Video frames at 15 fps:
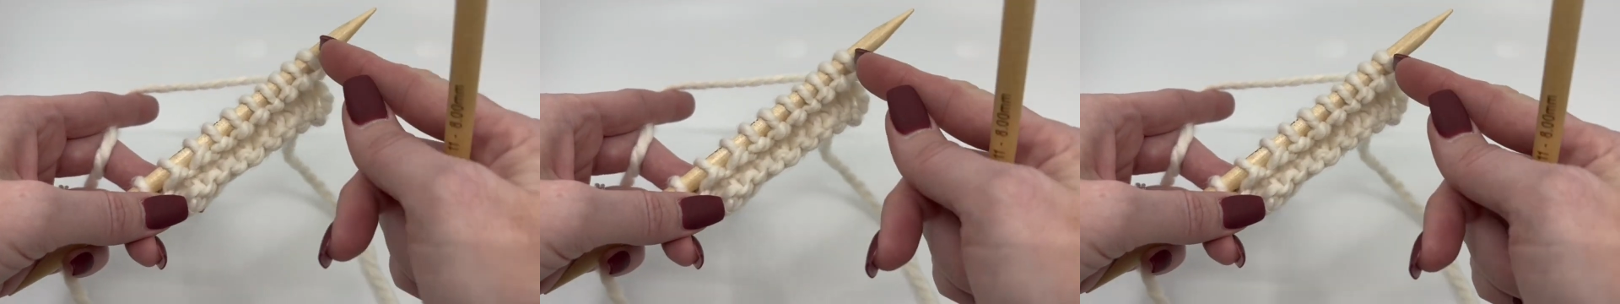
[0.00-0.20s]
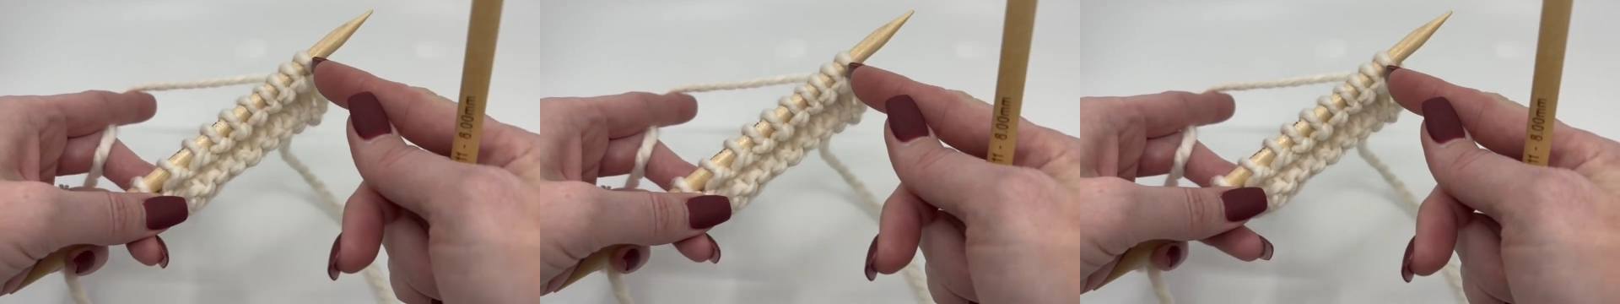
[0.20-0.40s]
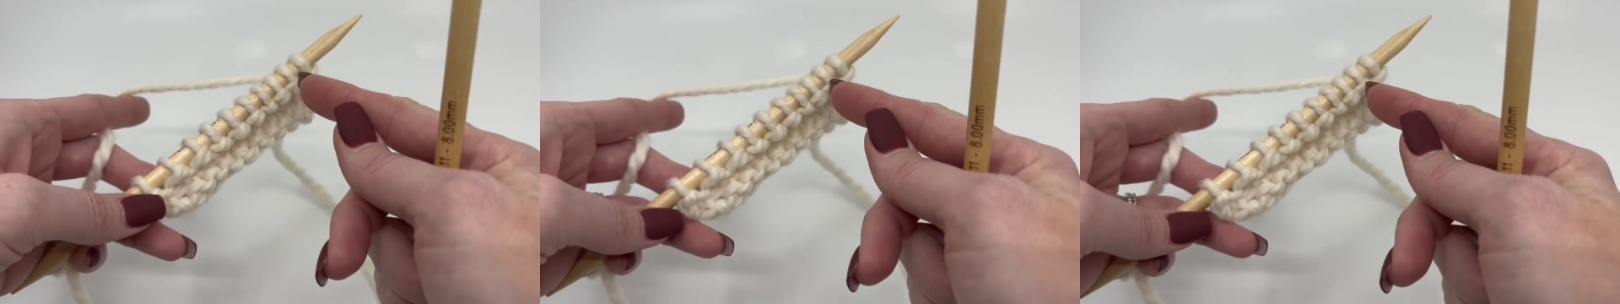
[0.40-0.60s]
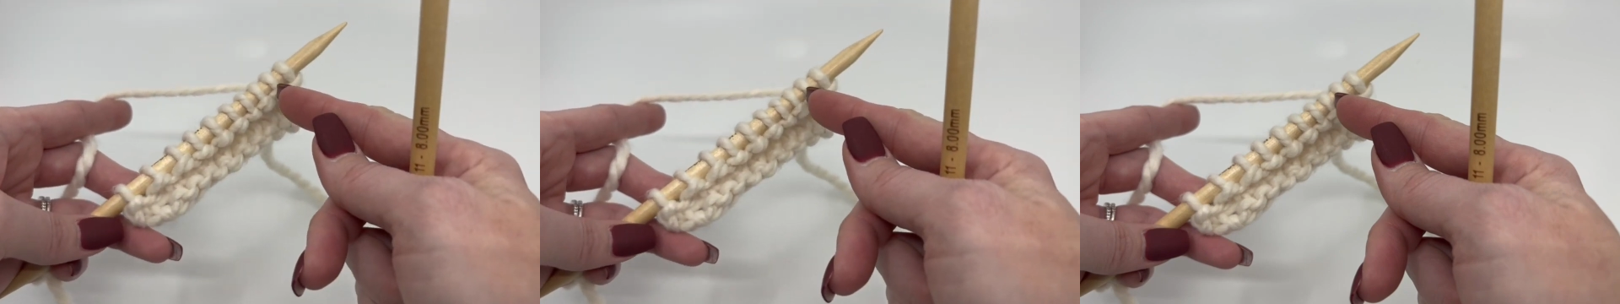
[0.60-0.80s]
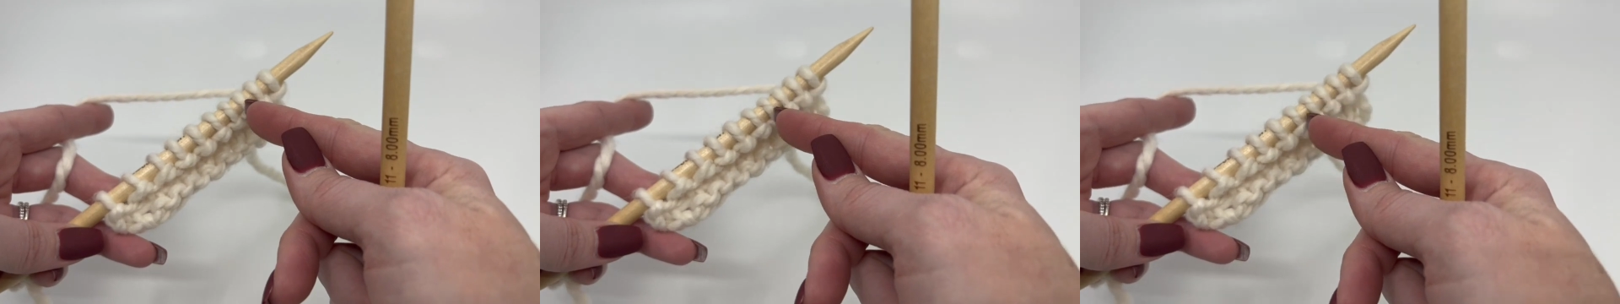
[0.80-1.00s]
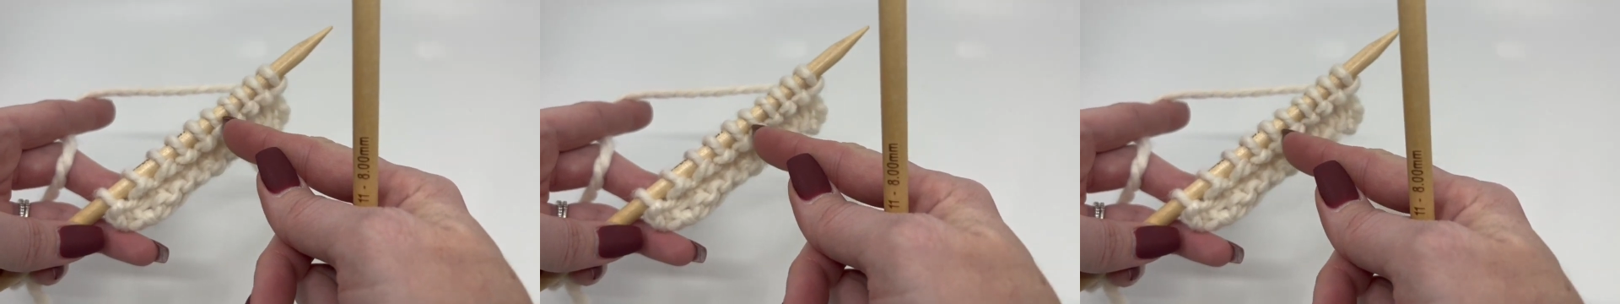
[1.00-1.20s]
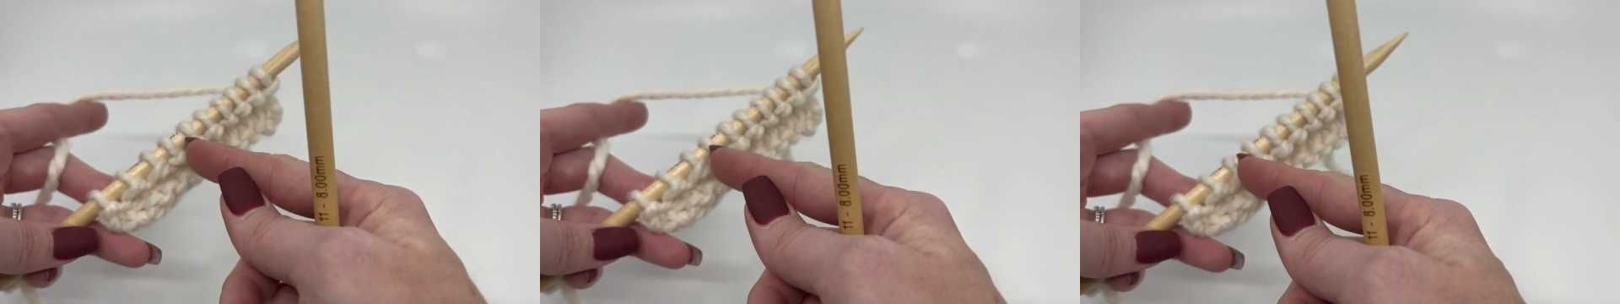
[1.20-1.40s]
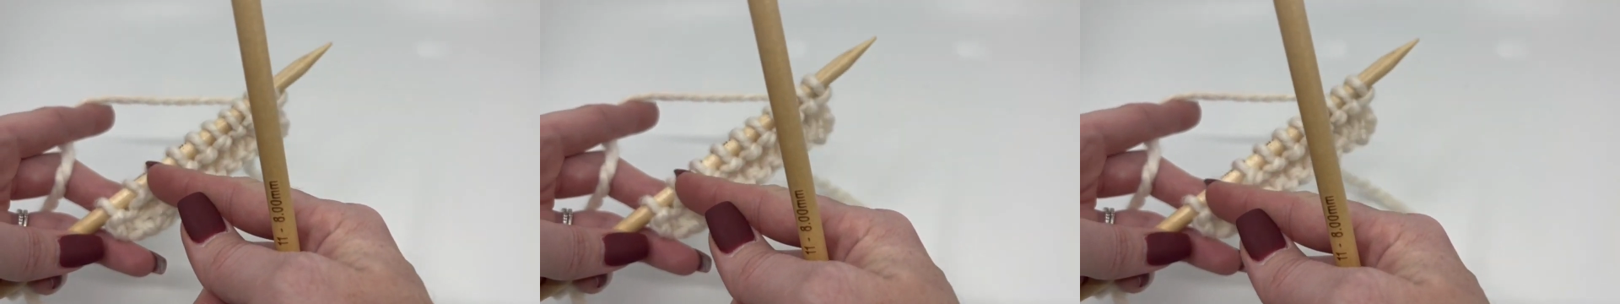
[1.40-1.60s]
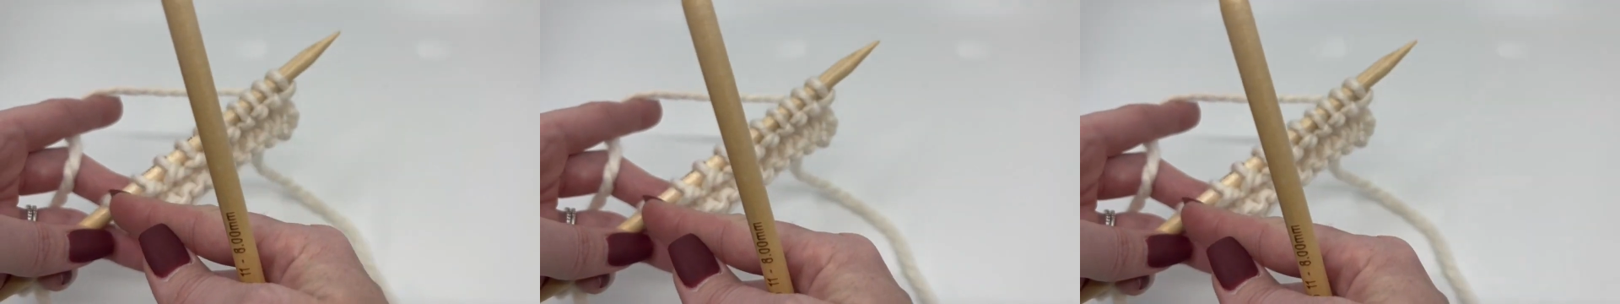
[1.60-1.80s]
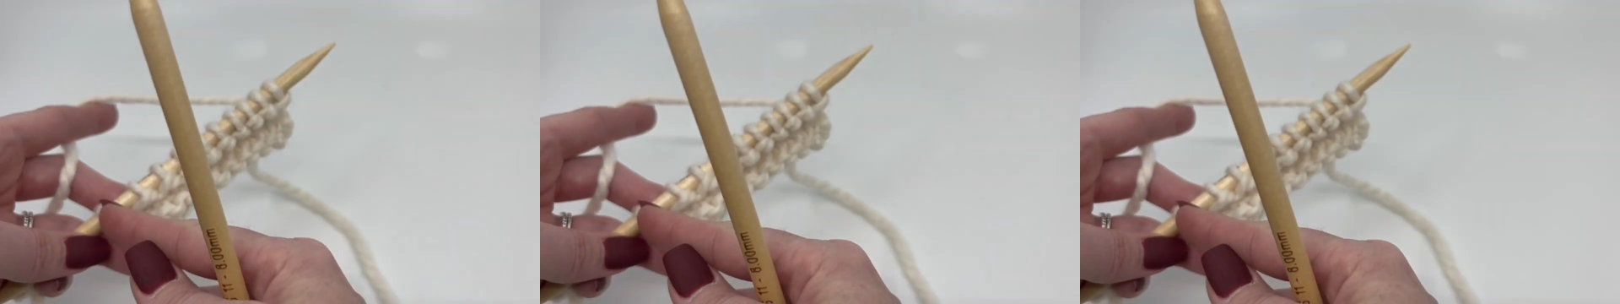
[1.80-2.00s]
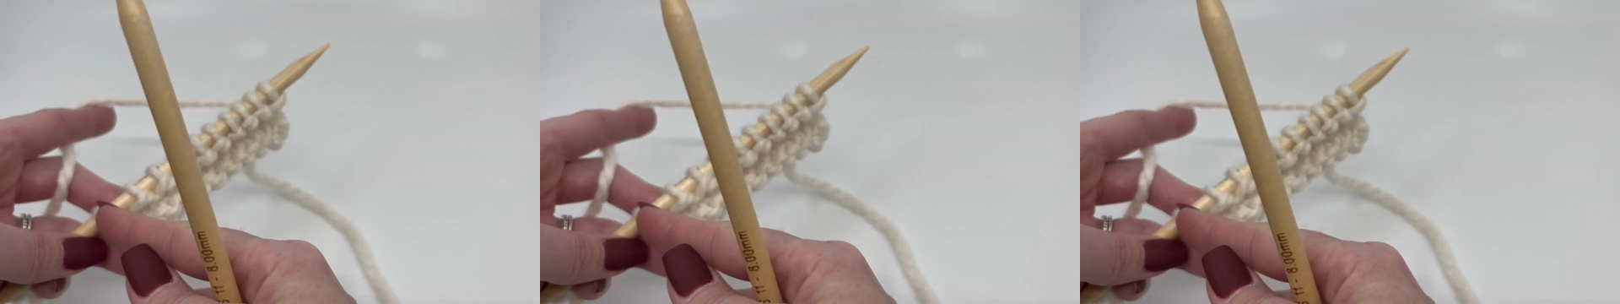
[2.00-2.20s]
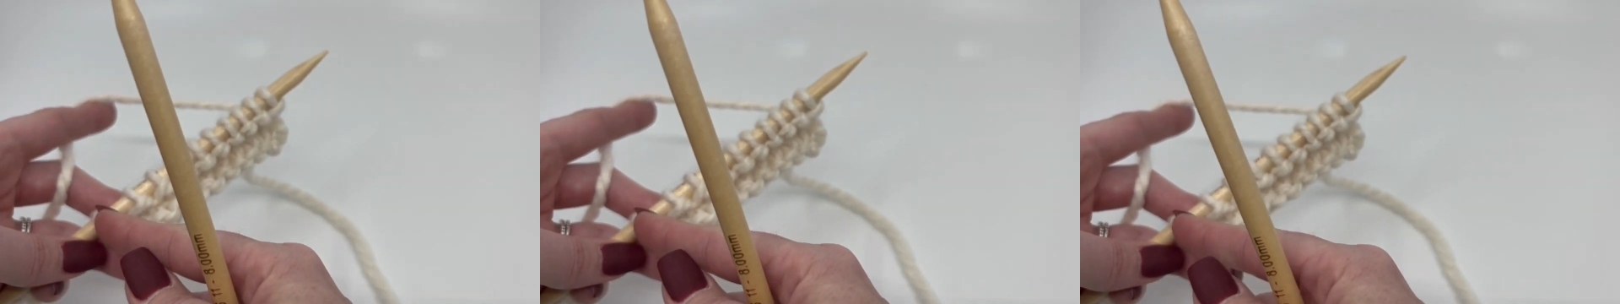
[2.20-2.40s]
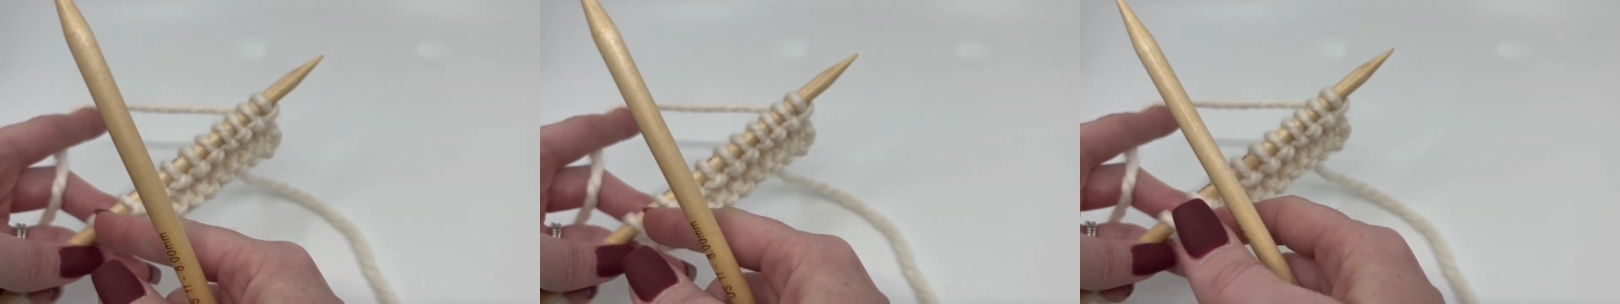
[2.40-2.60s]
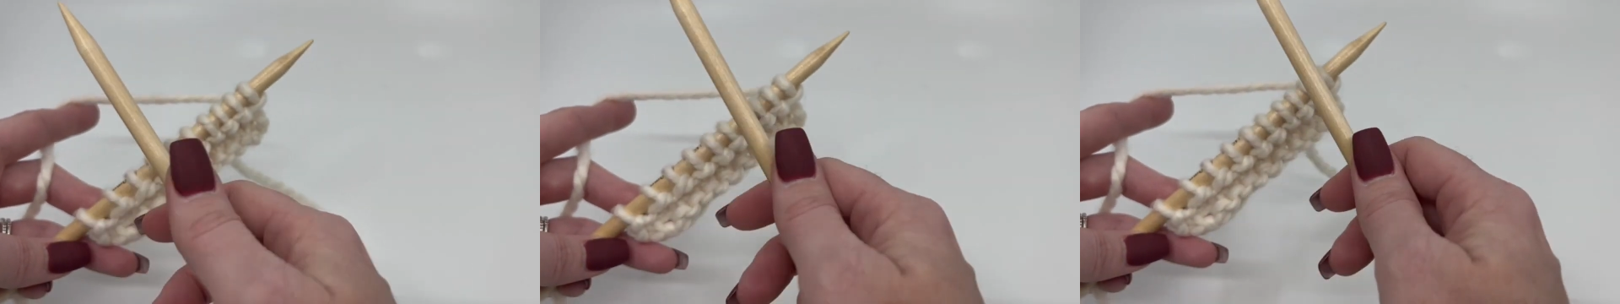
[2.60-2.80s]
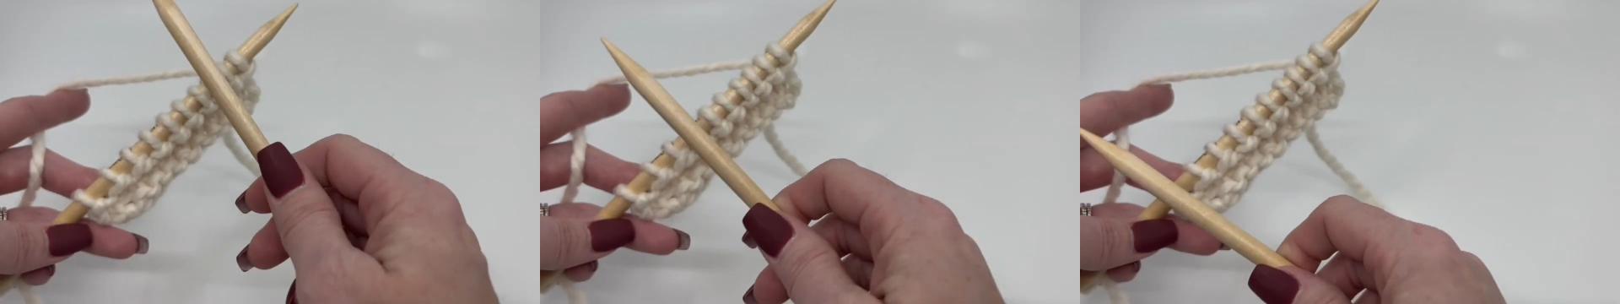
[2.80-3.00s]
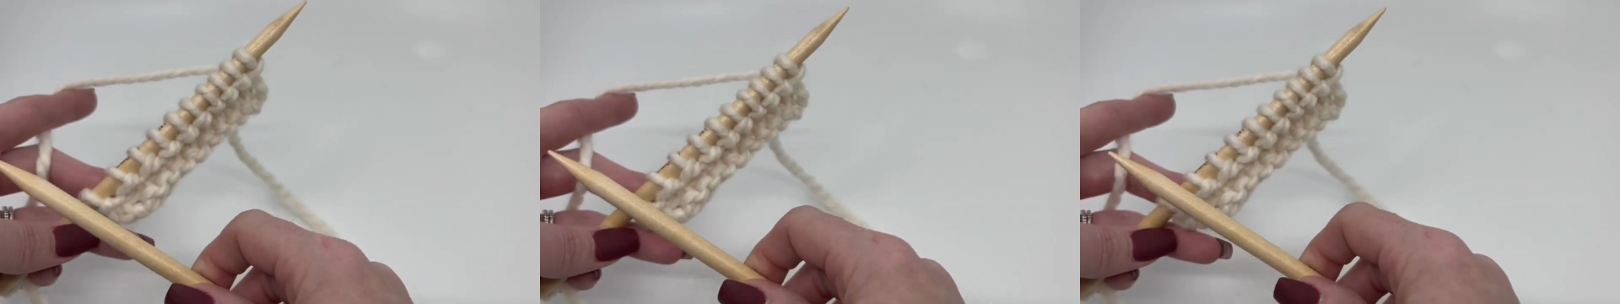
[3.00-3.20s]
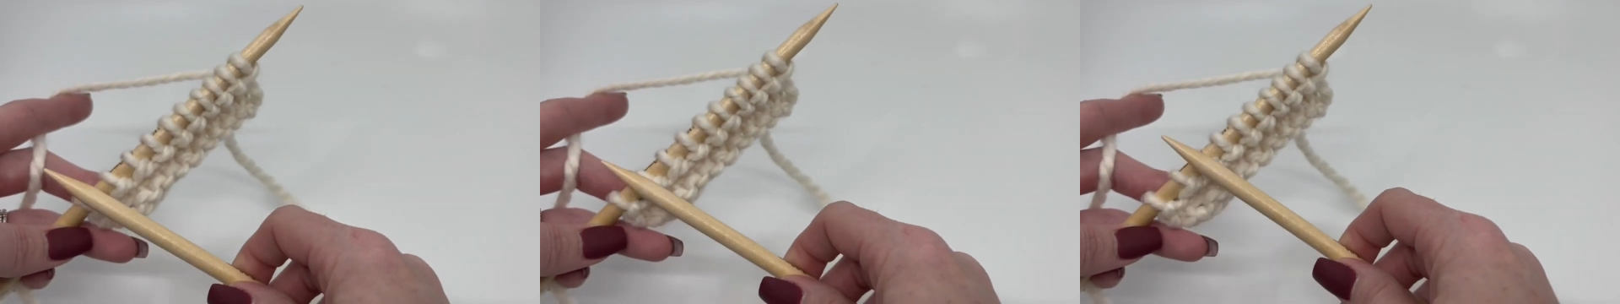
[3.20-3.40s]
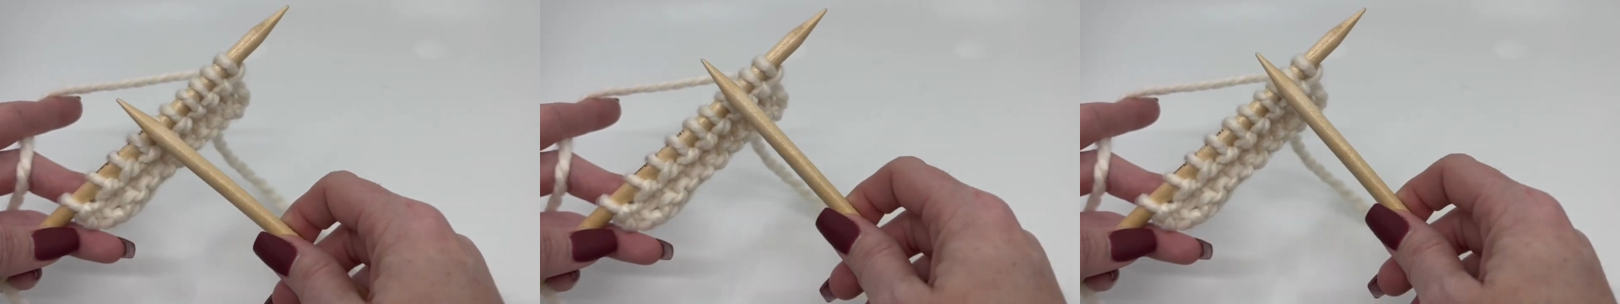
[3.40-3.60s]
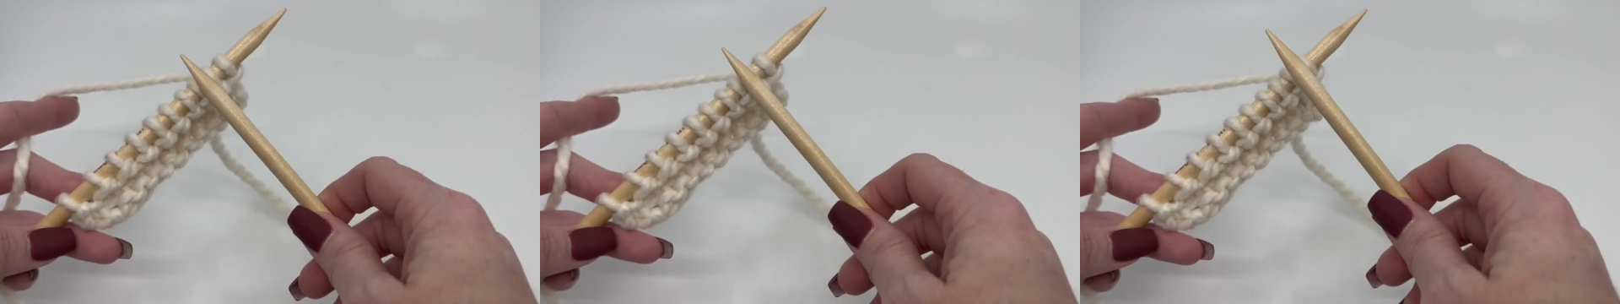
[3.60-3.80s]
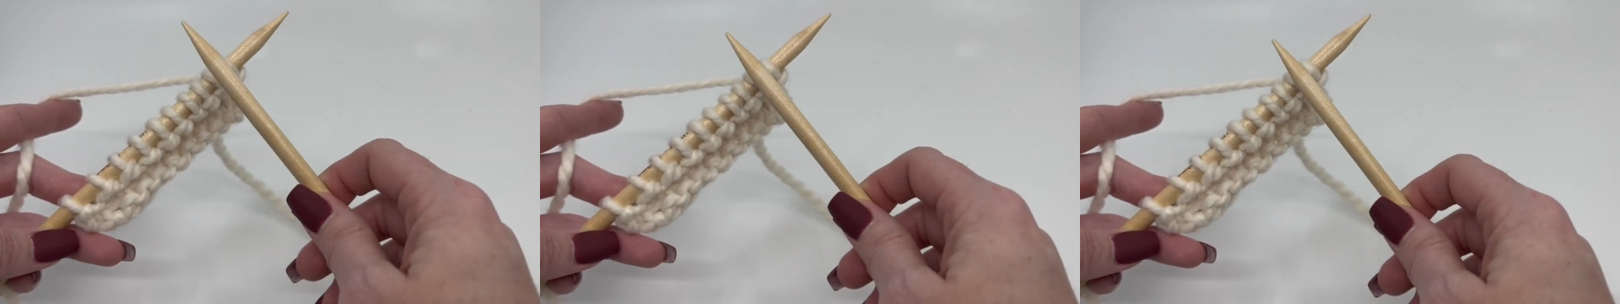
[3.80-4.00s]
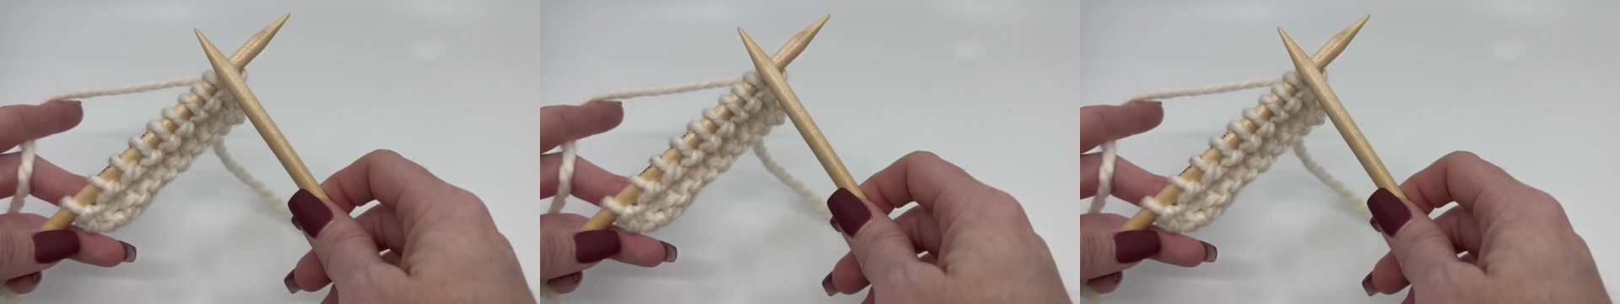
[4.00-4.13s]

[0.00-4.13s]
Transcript: (no speaker visible)